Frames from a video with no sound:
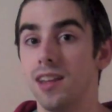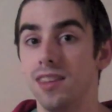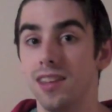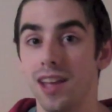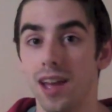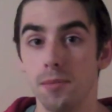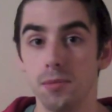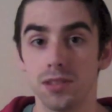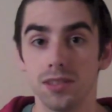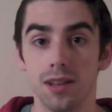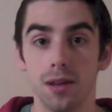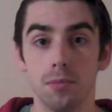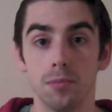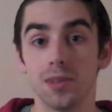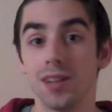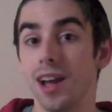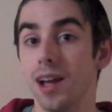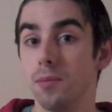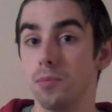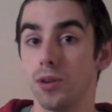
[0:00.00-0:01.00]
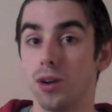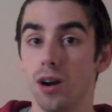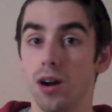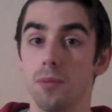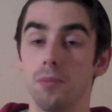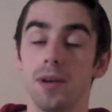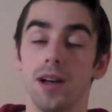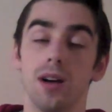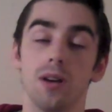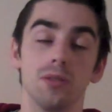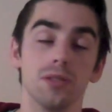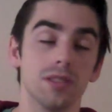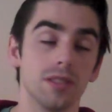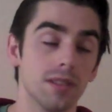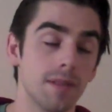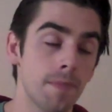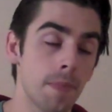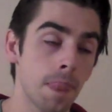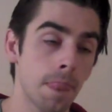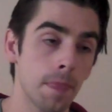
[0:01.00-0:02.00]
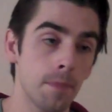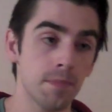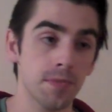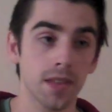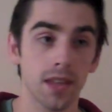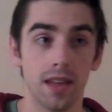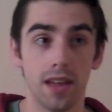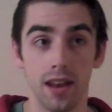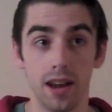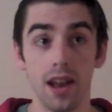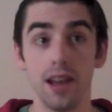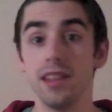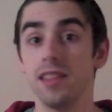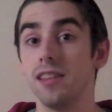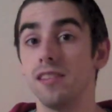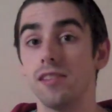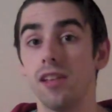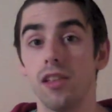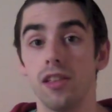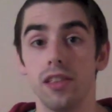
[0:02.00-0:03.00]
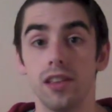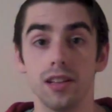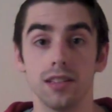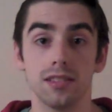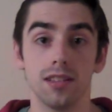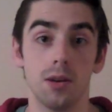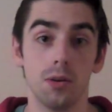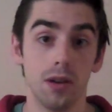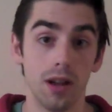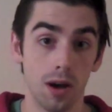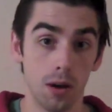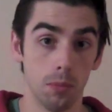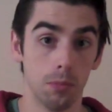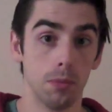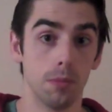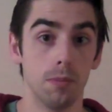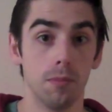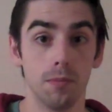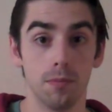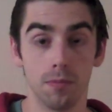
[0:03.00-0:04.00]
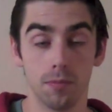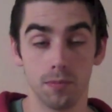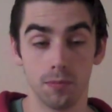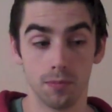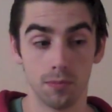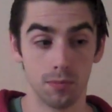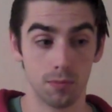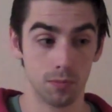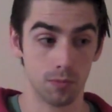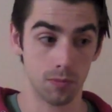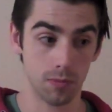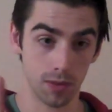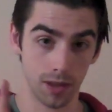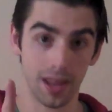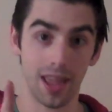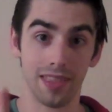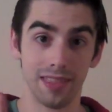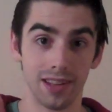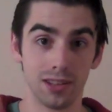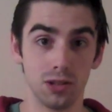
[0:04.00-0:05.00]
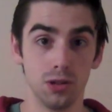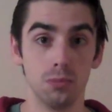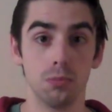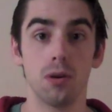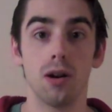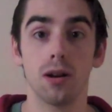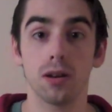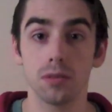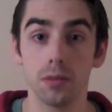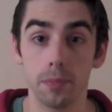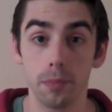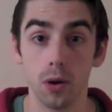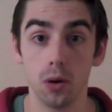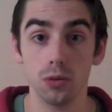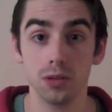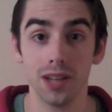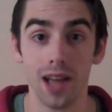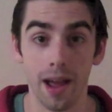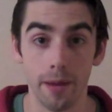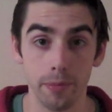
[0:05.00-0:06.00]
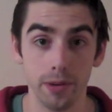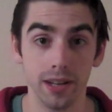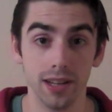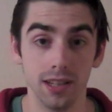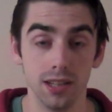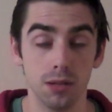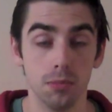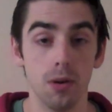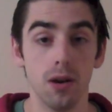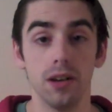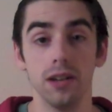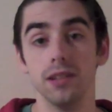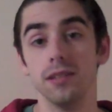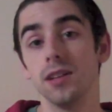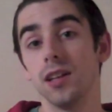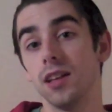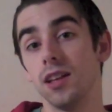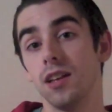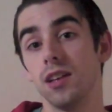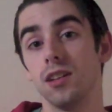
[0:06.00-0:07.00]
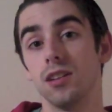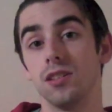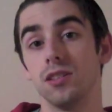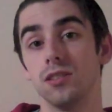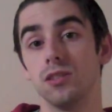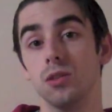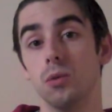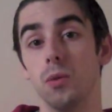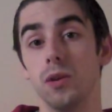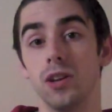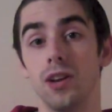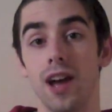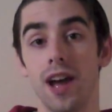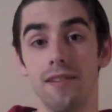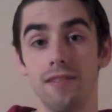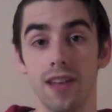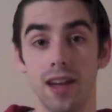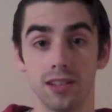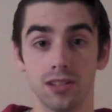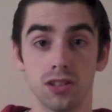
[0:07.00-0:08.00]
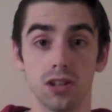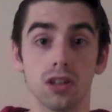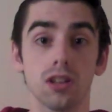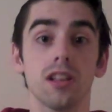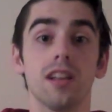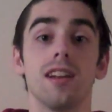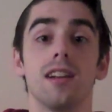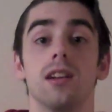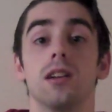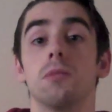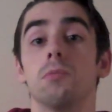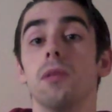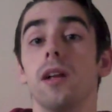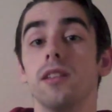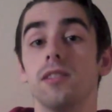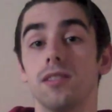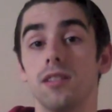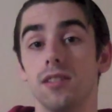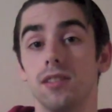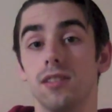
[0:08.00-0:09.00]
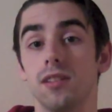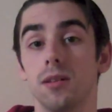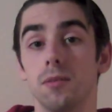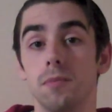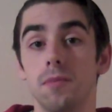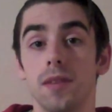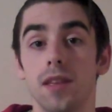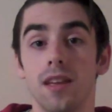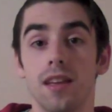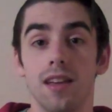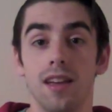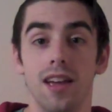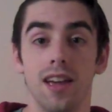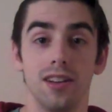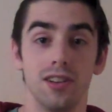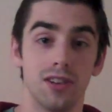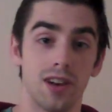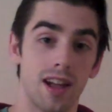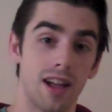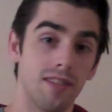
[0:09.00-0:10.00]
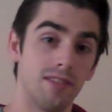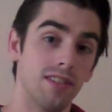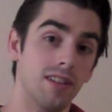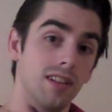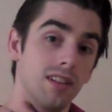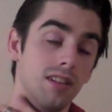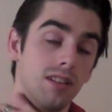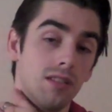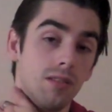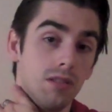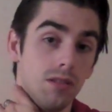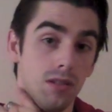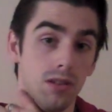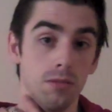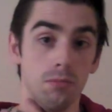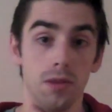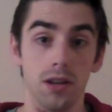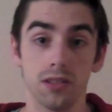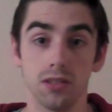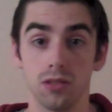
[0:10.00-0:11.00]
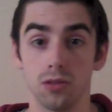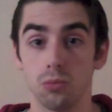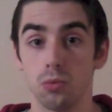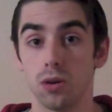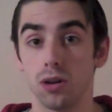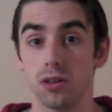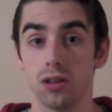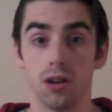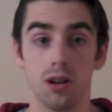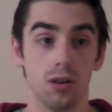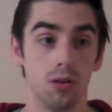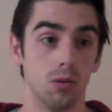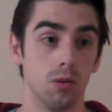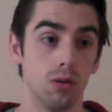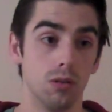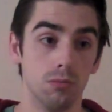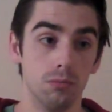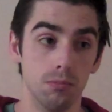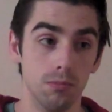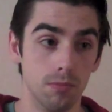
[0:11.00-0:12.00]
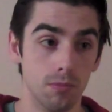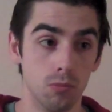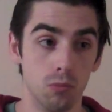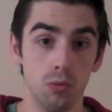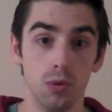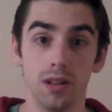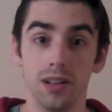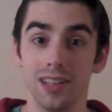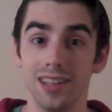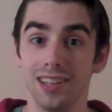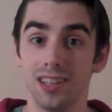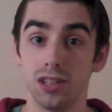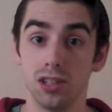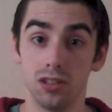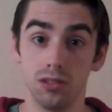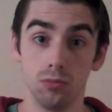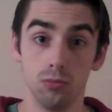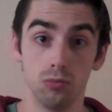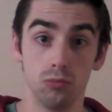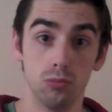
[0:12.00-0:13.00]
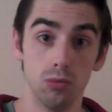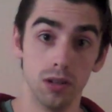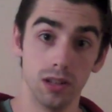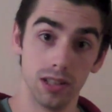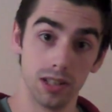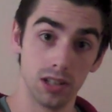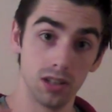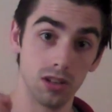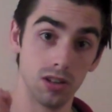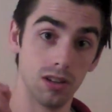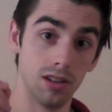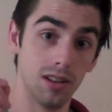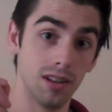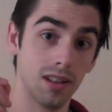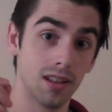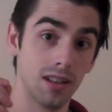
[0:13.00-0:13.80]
in the MSM type compounds, and any of these other things that would help get that two-pronged approach happening in your body. So when you have that circulating in your blood system and you're having your muscles worked on or really, really good